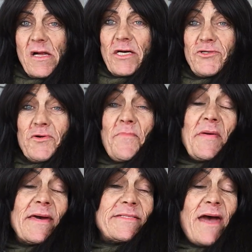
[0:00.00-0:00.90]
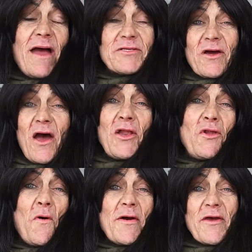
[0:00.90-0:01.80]
You can be a doctor, a
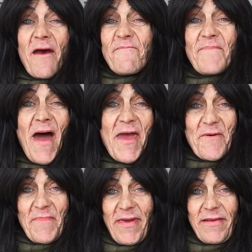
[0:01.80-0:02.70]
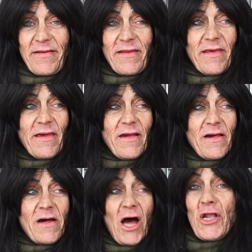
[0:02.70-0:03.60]
lawyer, a fireman,
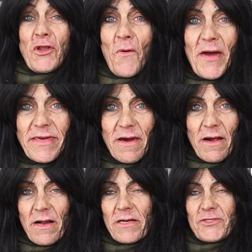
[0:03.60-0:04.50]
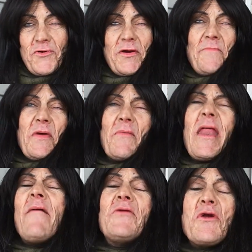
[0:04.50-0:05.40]
a lawyer. You can be
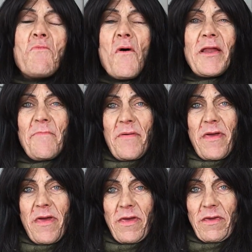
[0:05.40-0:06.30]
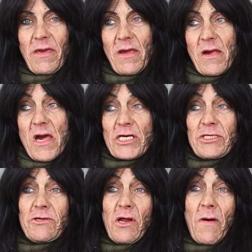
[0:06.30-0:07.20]
whatever you want to be.
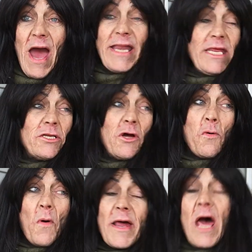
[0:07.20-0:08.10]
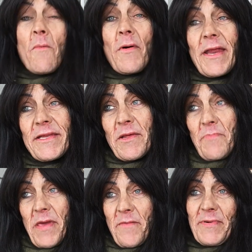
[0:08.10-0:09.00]
You know, I didn't know what I wanted to
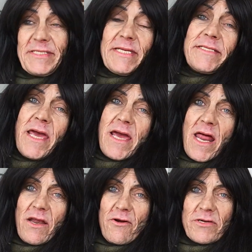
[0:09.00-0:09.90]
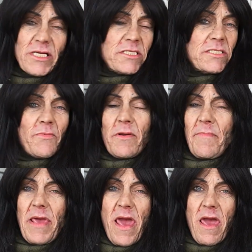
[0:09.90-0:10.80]
be, but today I learned I just want to
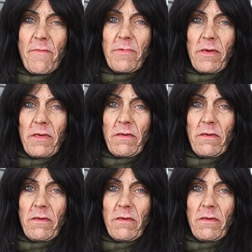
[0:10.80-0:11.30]
be happy.